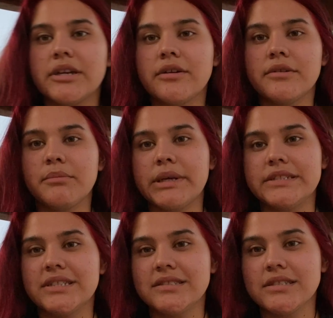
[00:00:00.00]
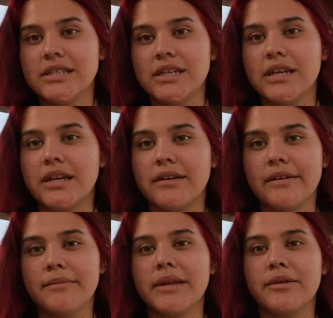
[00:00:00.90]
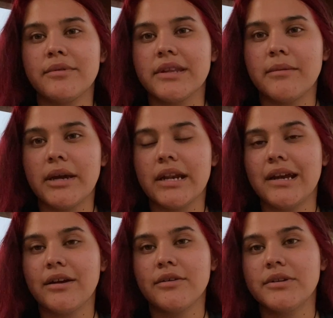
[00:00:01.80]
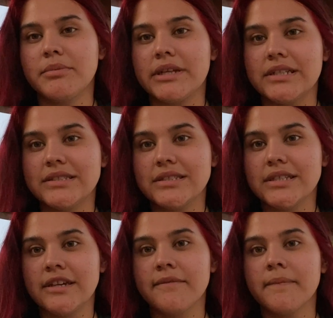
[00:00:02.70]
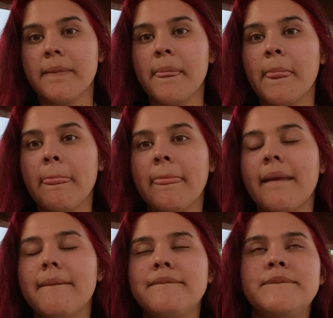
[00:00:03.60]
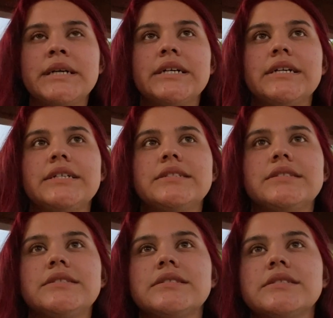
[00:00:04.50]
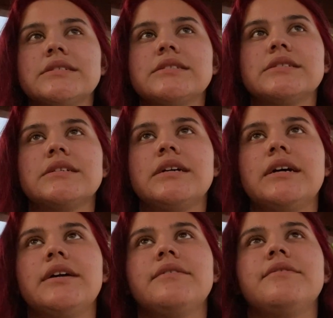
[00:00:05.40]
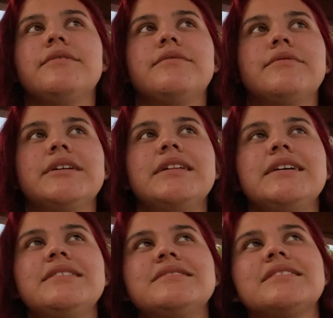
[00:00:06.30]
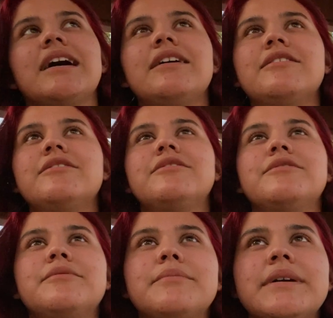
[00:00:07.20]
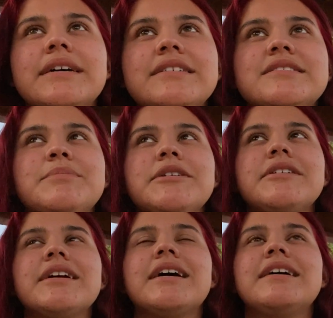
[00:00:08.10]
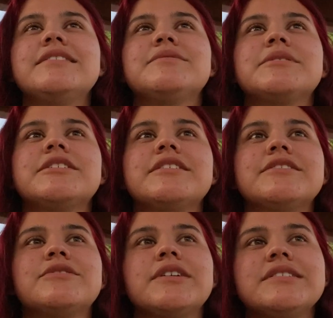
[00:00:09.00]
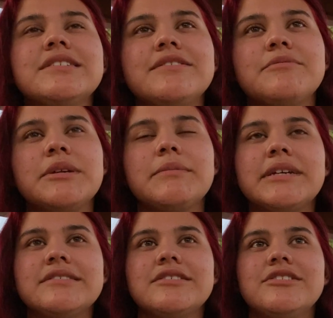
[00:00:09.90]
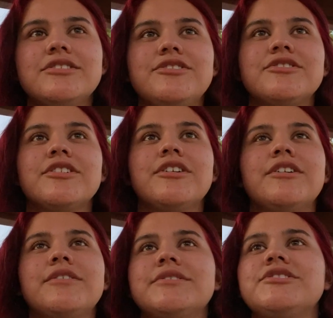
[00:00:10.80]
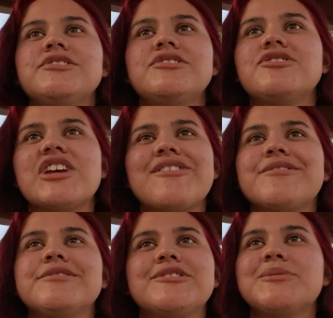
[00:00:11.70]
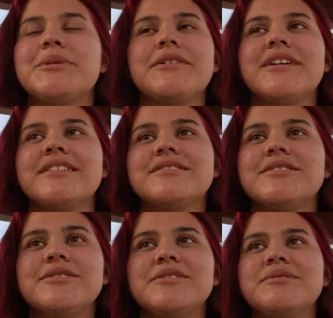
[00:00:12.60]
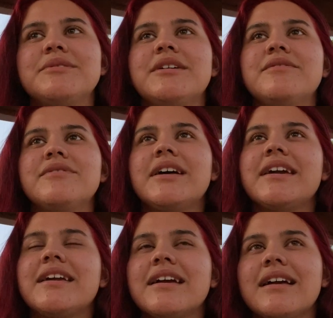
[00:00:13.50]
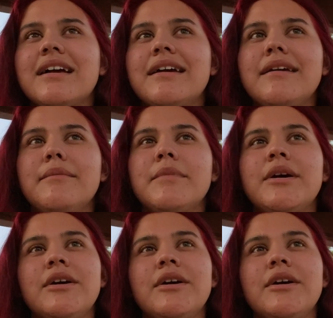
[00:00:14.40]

codependency, and I'm like really bad at codependency. But I realized how my spirit guides were trying to give me a message, just in general, spirit too, of like, I'm